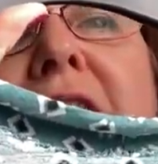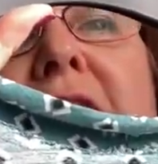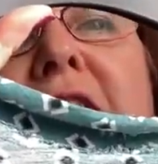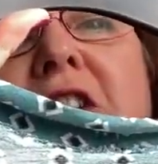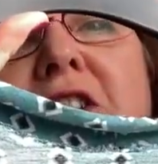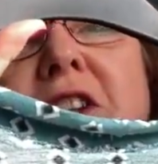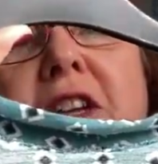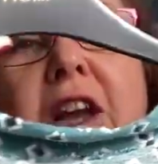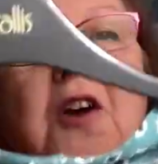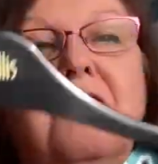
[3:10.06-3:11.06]
it and then you turn
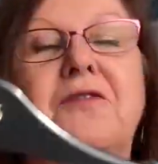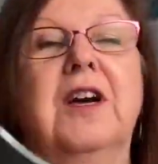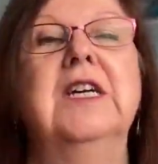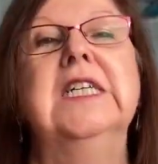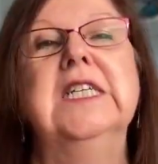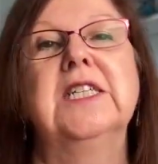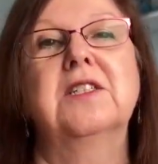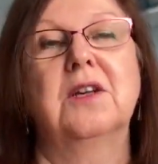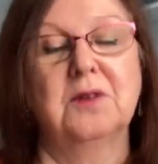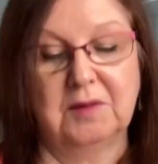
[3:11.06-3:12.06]
it over.
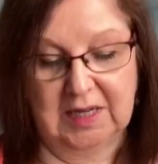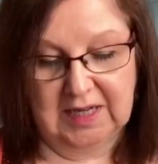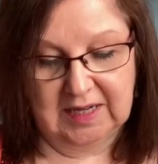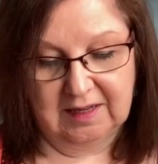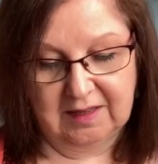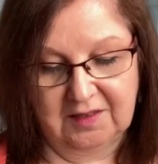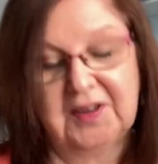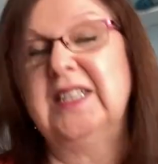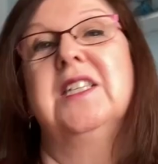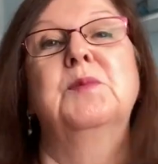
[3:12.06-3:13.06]
So the
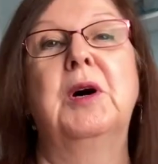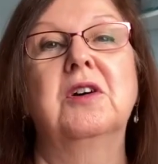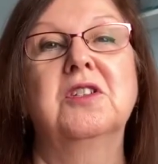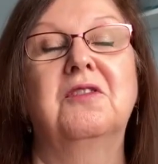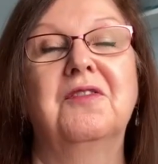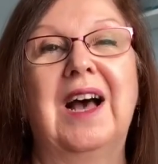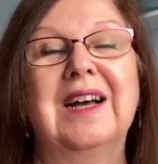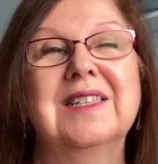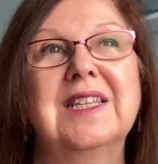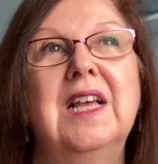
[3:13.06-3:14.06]
facing's part of
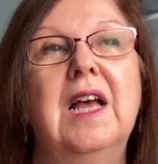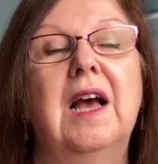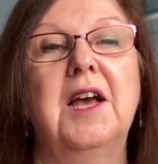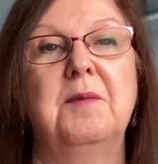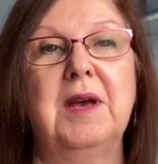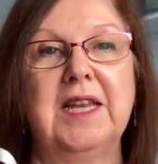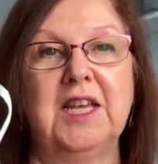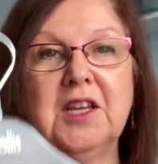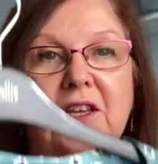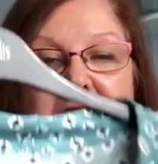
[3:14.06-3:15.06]
that. And
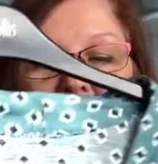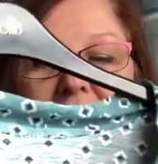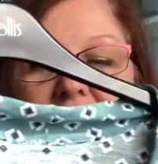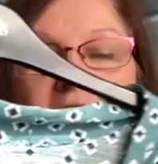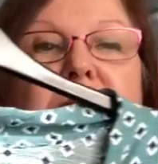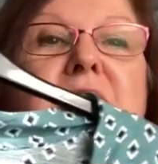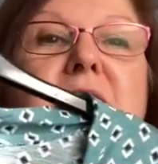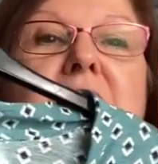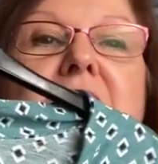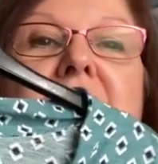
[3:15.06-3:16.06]
it comes
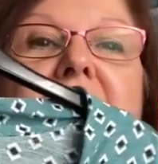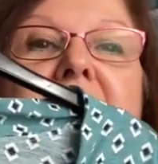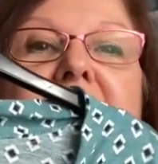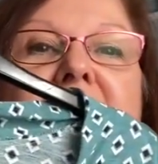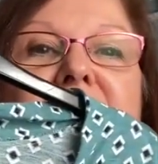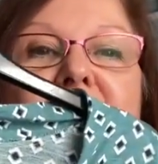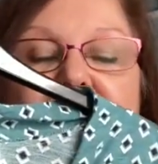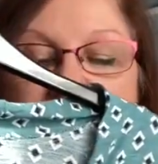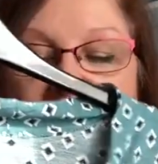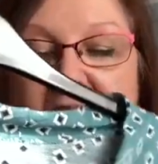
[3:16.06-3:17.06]
to a really nice
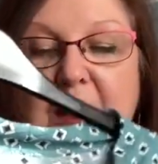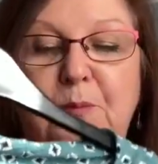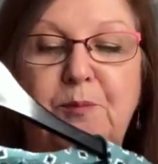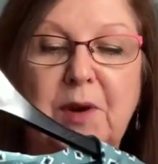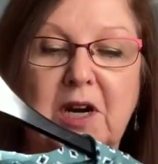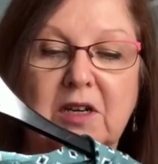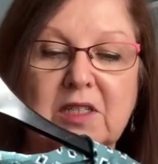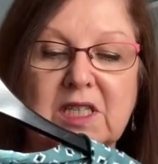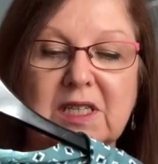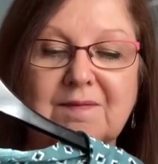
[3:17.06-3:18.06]
V there,
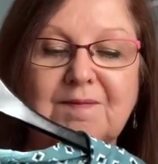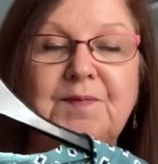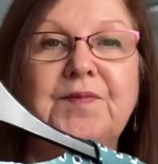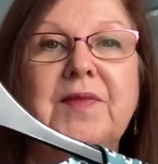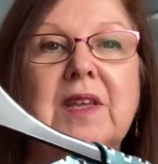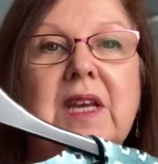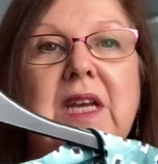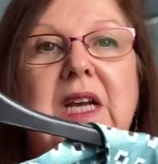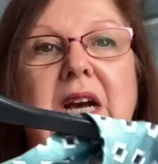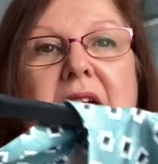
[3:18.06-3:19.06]
but
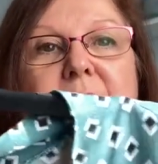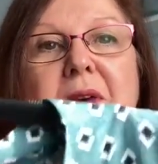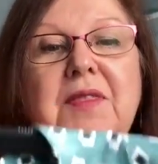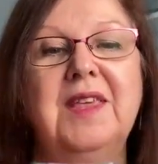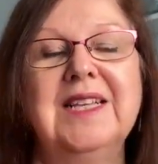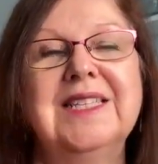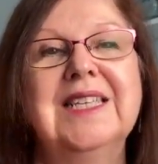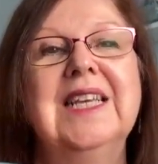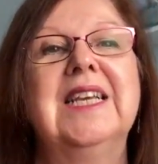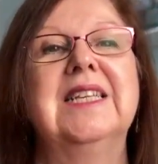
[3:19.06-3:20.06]
this
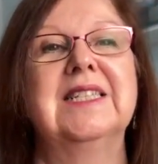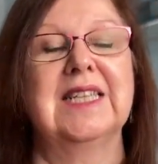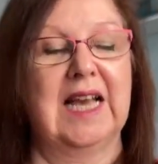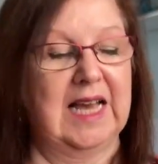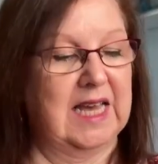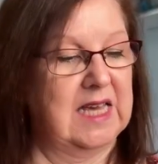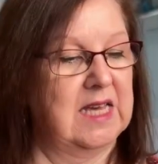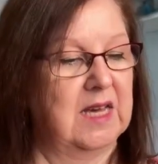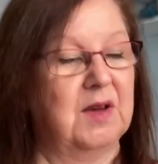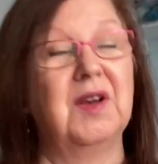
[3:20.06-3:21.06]
is
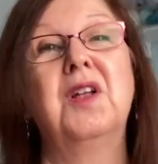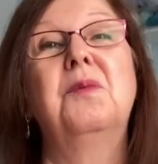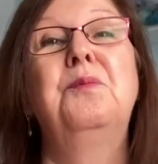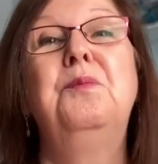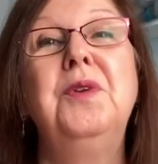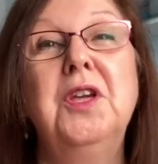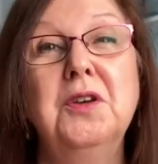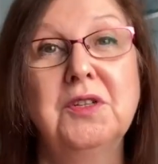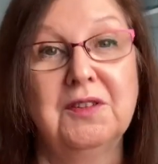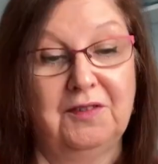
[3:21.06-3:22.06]
a
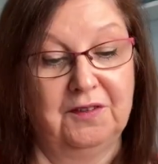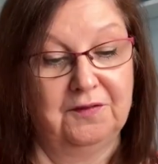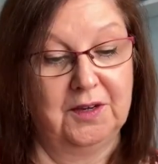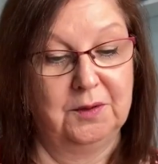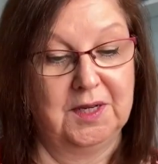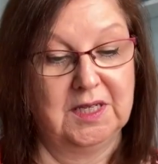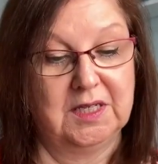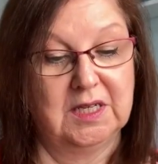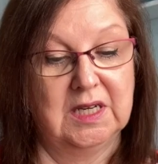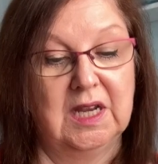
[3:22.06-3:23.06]
beautifully
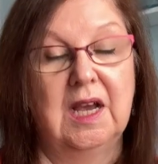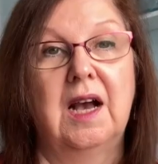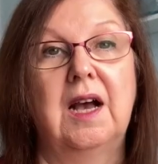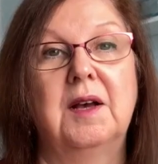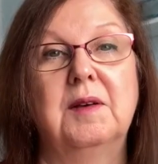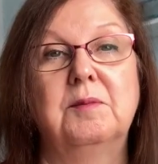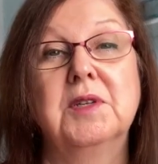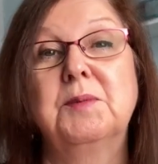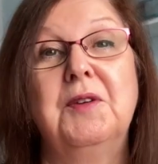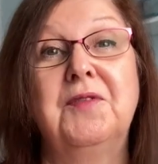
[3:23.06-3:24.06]
fluid,
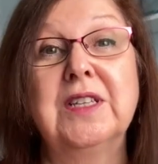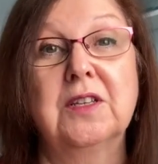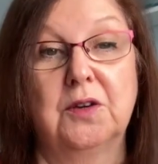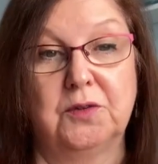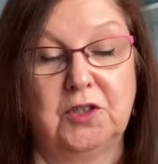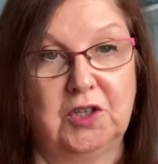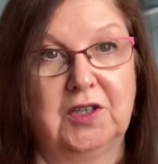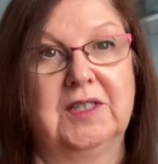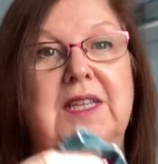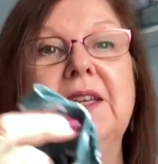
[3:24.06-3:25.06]
must be a viscose
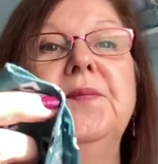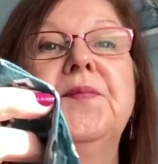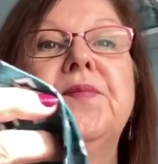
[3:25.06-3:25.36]
jersey,